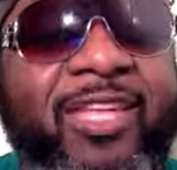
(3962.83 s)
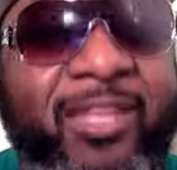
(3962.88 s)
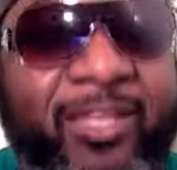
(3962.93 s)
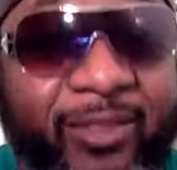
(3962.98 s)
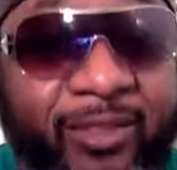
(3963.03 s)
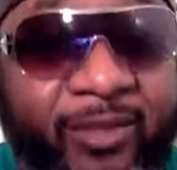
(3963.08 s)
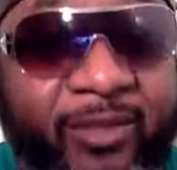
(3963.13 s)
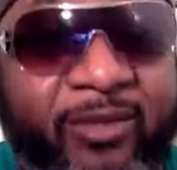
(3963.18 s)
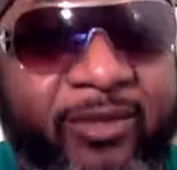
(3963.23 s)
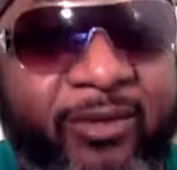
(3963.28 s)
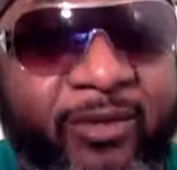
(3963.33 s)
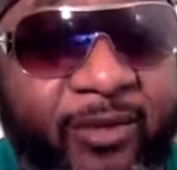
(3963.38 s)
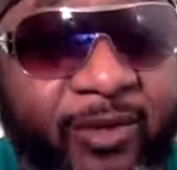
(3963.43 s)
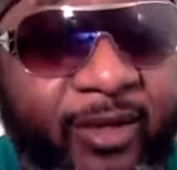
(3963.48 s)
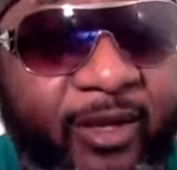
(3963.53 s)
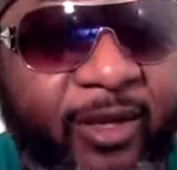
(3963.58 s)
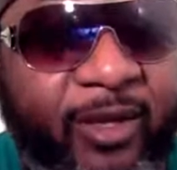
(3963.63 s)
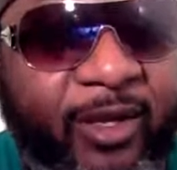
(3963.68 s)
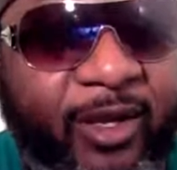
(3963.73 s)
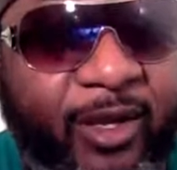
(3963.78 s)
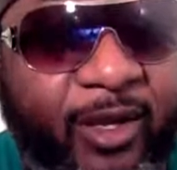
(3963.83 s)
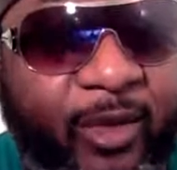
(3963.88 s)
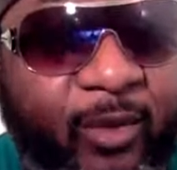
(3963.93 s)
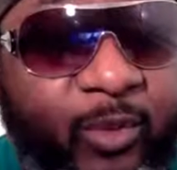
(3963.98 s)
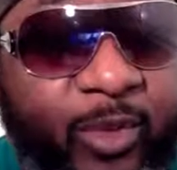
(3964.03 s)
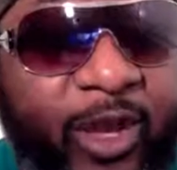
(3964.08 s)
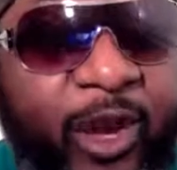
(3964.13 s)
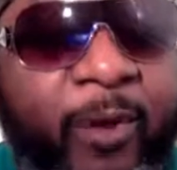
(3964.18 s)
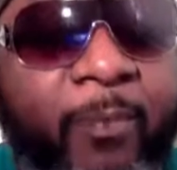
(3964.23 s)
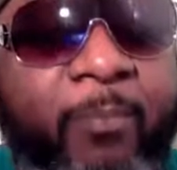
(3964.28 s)
the heathen.
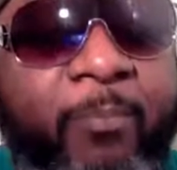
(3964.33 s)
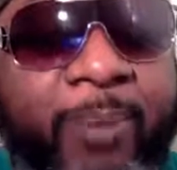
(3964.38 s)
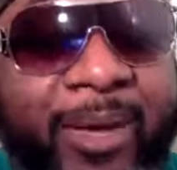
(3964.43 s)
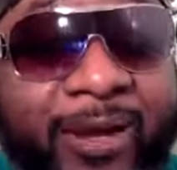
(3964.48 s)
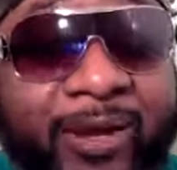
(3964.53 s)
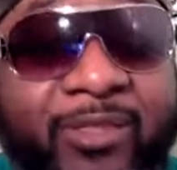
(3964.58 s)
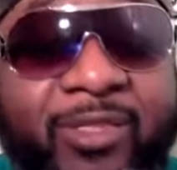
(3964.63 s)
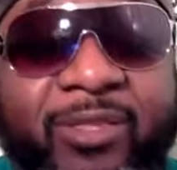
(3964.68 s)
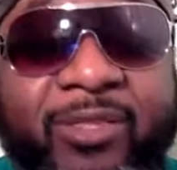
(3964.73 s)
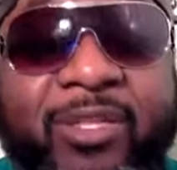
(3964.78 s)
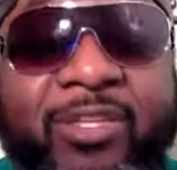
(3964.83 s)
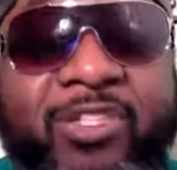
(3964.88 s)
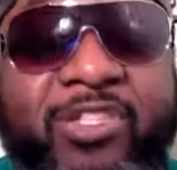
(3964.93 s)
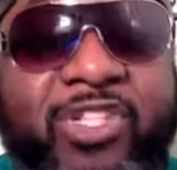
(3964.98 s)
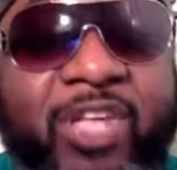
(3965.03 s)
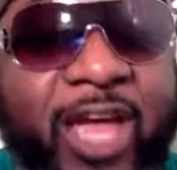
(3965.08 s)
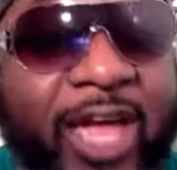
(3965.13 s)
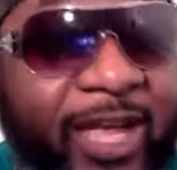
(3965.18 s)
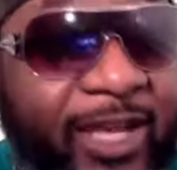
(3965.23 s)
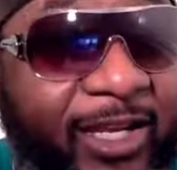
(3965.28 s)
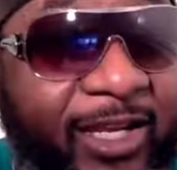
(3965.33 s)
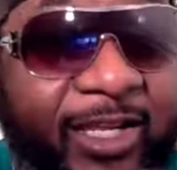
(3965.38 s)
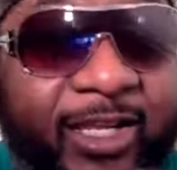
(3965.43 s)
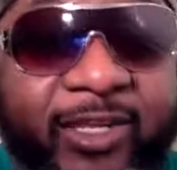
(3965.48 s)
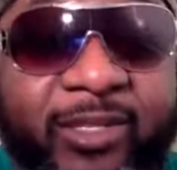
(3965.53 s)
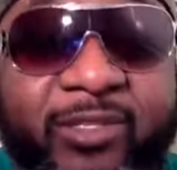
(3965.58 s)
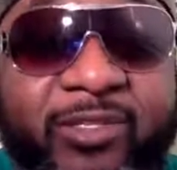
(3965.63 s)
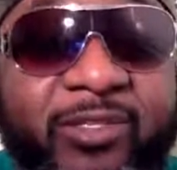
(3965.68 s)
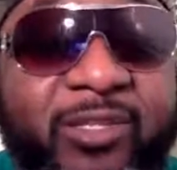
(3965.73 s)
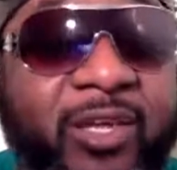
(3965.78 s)
We are better than the
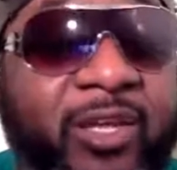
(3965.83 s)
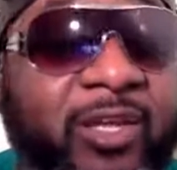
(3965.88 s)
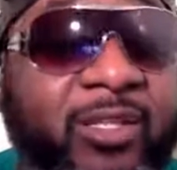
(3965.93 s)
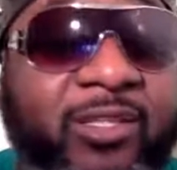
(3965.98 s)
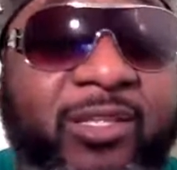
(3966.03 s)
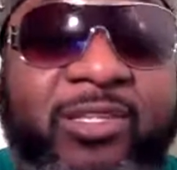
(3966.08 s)
Chinese,